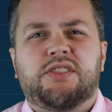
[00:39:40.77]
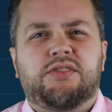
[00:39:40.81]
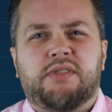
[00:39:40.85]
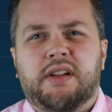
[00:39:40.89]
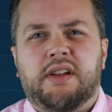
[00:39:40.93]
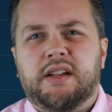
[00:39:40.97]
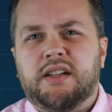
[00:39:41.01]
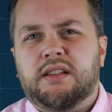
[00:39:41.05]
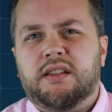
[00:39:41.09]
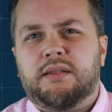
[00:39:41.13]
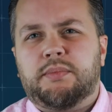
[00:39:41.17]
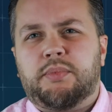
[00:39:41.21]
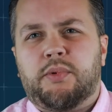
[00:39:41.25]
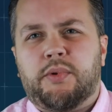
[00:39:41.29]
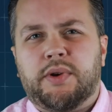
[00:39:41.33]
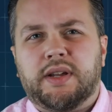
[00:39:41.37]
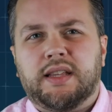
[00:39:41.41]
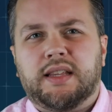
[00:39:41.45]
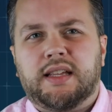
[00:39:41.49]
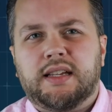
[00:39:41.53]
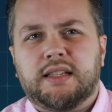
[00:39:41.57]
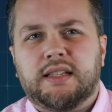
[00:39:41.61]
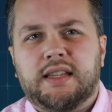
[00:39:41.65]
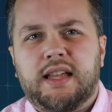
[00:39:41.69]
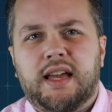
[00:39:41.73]
straight to the
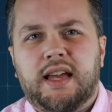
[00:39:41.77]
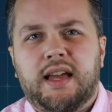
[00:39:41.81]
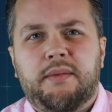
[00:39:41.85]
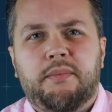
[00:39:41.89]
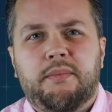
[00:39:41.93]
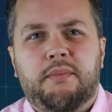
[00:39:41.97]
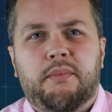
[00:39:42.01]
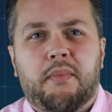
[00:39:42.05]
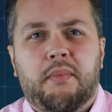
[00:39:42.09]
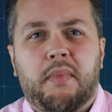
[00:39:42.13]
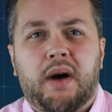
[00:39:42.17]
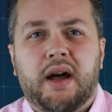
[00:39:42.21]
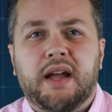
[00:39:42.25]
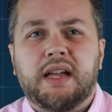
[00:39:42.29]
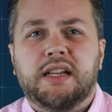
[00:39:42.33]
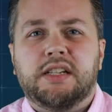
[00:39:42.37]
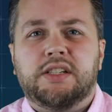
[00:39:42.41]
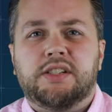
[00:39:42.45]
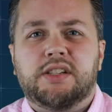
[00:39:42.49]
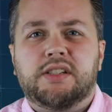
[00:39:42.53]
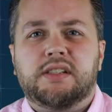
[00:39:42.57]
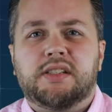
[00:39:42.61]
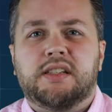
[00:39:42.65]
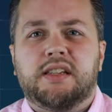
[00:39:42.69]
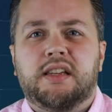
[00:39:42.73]
point like that might
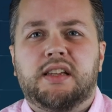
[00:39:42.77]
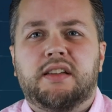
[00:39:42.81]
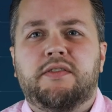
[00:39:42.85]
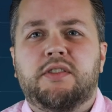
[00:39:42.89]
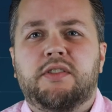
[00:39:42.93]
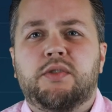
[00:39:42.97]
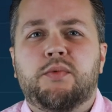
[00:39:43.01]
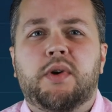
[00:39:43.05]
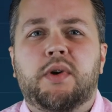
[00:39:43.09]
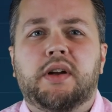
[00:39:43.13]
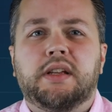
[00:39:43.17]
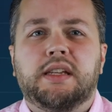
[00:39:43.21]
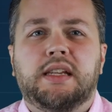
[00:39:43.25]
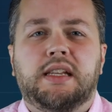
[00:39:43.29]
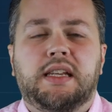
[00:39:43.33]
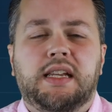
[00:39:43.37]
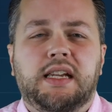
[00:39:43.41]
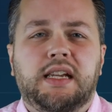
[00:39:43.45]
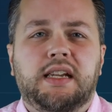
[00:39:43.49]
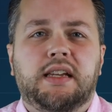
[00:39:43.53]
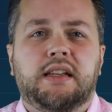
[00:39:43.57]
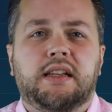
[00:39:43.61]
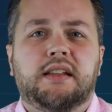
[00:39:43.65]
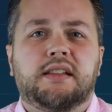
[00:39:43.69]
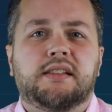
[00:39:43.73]
just give you what you
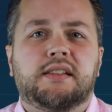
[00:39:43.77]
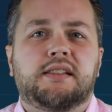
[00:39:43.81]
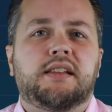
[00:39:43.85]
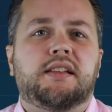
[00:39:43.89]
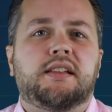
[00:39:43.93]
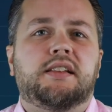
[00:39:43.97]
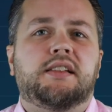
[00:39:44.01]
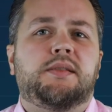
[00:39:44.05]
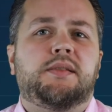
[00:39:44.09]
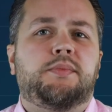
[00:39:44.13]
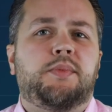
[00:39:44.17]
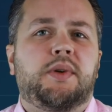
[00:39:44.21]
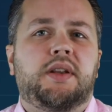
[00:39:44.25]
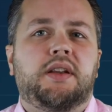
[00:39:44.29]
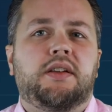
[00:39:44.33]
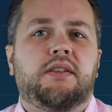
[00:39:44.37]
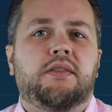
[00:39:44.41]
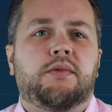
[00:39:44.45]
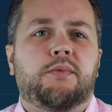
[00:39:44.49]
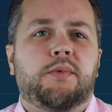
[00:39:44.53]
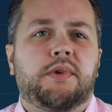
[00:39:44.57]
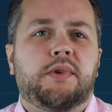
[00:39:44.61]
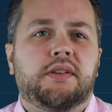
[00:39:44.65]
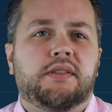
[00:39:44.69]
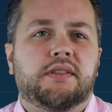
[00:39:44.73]
need instead of spinning
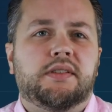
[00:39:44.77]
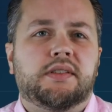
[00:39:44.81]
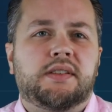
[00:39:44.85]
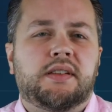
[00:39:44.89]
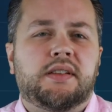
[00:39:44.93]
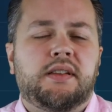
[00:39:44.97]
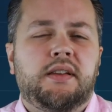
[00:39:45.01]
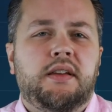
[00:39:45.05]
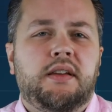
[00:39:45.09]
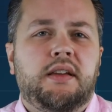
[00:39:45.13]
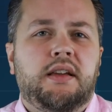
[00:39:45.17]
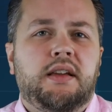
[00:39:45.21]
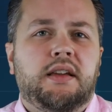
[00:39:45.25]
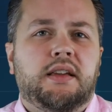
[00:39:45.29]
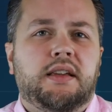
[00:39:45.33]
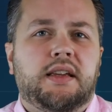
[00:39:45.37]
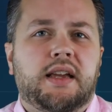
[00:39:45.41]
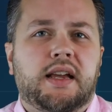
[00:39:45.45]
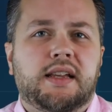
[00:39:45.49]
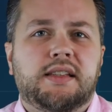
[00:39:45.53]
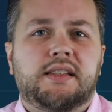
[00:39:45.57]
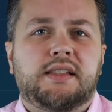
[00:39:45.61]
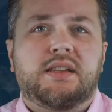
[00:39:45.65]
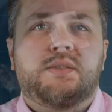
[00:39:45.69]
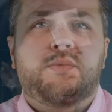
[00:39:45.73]
your wheels,
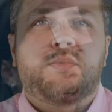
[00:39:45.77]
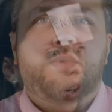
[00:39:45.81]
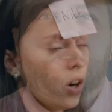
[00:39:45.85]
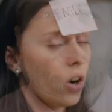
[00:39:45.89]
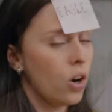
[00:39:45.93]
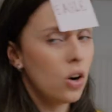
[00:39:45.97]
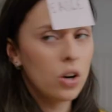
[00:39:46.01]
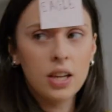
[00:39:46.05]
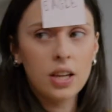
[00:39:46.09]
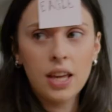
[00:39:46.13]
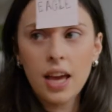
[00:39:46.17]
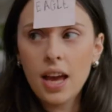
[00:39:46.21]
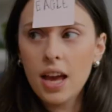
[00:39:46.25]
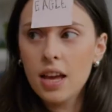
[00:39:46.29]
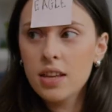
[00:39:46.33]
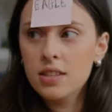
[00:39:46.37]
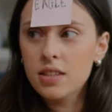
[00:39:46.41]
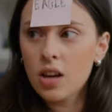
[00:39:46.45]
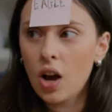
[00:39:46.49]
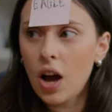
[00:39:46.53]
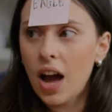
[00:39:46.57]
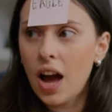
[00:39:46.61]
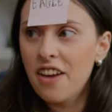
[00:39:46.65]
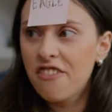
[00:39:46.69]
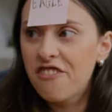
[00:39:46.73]
guessing what the
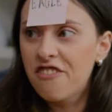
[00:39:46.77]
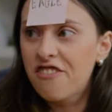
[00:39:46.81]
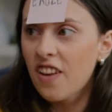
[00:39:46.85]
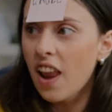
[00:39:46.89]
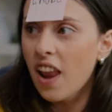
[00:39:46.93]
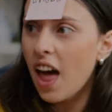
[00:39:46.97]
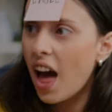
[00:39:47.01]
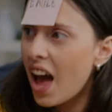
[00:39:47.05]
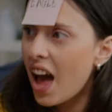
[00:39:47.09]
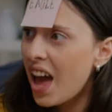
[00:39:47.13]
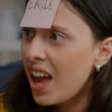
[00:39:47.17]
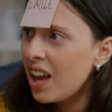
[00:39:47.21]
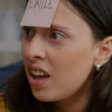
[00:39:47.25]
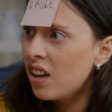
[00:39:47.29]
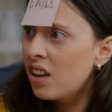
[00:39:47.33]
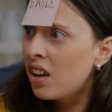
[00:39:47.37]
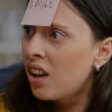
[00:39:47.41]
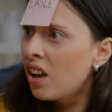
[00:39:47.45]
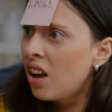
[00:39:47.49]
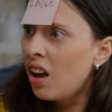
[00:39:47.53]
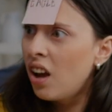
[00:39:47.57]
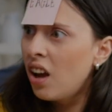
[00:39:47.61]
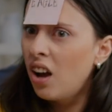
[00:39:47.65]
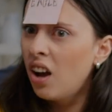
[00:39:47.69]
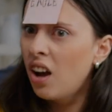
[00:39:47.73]
stakeholder wants or
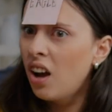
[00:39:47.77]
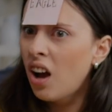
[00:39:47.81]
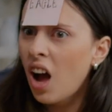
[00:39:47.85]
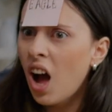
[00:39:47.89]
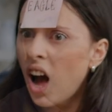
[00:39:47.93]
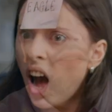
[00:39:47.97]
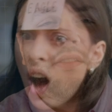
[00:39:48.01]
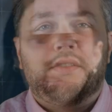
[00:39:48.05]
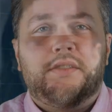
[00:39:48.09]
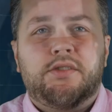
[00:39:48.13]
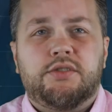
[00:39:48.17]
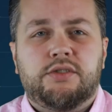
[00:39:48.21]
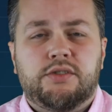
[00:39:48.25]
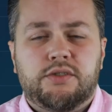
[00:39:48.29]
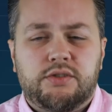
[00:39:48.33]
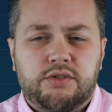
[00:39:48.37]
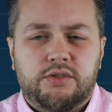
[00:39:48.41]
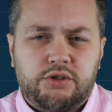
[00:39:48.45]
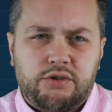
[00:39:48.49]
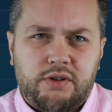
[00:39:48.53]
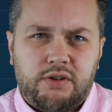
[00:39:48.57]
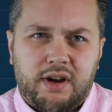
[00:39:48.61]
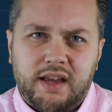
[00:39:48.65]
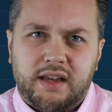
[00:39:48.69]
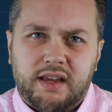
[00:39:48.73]
needs.
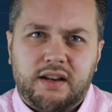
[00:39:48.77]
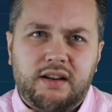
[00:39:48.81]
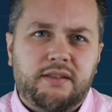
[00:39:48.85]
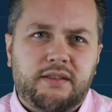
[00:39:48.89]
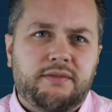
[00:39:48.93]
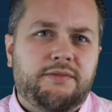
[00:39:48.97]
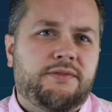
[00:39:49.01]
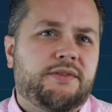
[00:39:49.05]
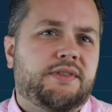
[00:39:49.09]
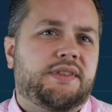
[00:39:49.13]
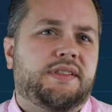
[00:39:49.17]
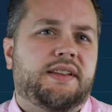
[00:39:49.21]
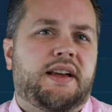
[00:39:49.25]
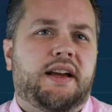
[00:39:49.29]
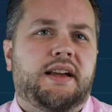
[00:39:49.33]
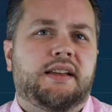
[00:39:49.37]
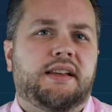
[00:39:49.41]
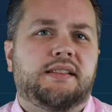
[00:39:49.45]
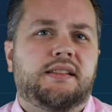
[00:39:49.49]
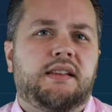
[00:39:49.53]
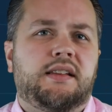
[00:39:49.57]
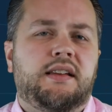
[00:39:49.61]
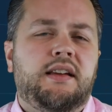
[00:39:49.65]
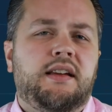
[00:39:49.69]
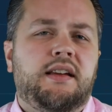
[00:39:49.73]
Try it on for
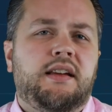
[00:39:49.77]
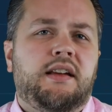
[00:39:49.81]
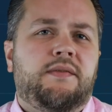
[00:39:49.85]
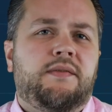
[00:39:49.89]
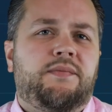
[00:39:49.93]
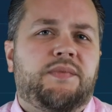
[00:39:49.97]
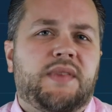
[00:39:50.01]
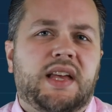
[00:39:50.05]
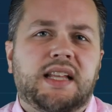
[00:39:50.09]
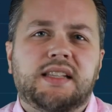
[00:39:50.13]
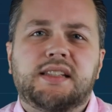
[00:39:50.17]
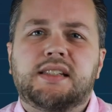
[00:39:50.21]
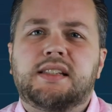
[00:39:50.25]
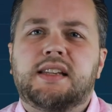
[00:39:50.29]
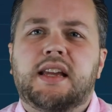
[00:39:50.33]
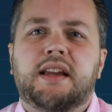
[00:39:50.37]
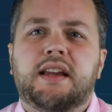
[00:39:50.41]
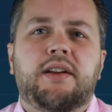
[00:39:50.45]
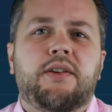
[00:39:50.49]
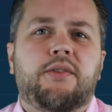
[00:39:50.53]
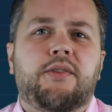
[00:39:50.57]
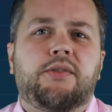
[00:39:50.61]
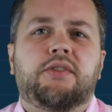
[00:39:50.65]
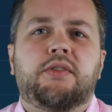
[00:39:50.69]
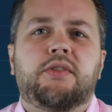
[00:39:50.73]
size. That
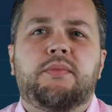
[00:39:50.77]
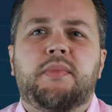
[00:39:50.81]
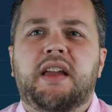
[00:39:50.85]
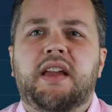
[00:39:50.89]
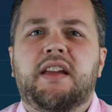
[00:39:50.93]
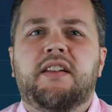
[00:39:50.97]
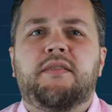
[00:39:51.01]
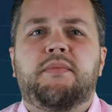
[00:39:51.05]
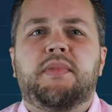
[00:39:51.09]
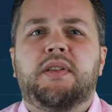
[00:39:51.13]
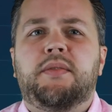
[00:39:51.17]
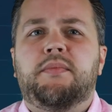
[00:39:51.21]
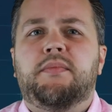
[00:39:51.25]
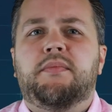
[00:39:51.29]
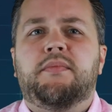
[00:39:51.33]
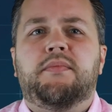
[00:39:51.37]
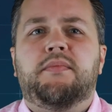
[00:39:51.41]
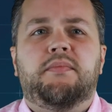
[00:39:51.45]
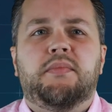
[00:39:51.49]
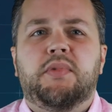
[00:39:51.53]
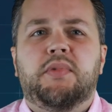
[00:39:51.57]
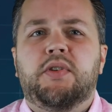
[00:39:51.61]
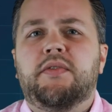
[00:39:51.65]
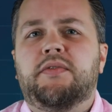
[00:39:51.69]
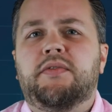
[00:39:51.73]
stakeholder may have been
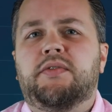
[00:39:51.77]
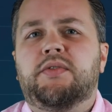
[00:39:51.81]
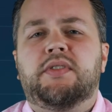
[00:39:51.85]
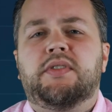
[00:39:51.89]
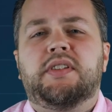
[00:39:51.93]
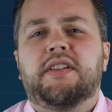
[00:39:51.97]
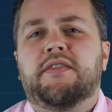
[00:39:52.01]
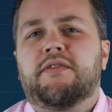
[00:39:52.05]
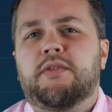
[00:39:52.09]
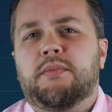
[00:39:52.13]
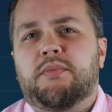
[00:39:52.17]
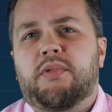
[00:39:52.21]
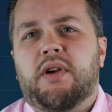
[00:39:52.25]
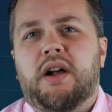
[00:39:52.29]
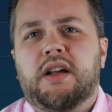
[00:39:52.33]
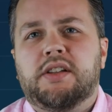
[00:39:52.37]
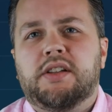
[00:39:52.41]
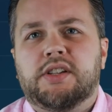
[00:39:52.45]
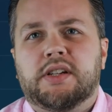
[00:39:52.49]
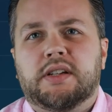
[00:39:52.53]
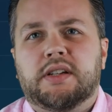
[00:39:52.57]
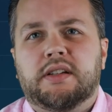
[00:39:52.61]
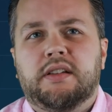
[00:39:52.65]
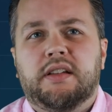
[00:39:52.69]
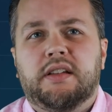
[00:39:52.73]
moved to a different
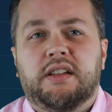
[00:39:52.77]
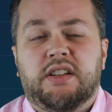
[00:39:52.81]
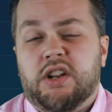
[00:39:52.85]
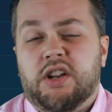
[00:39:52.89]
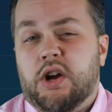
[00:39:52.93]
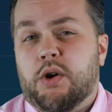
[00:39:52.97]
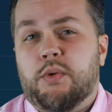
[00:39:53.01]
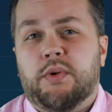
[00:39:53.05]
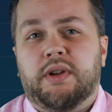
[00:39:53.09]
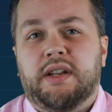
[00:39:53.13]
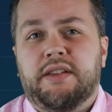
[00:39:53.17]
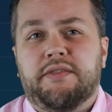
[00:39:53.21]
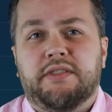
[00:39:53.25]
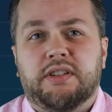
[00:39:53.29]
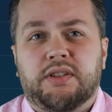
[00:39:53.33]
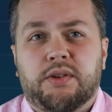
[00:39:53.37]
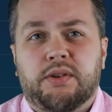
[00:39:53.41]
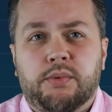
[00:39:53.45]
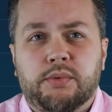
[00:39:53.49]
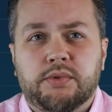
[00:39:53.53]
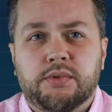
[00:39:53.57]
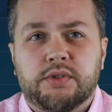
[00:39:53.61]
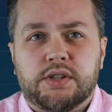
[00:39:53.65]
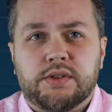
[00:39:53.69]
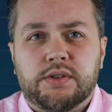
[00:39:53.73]
project and no one even
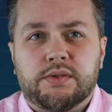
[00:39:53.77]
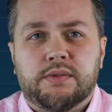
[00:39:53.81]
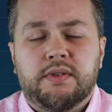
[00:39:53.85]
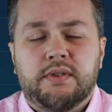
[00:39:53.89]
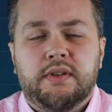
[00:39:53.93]
told you.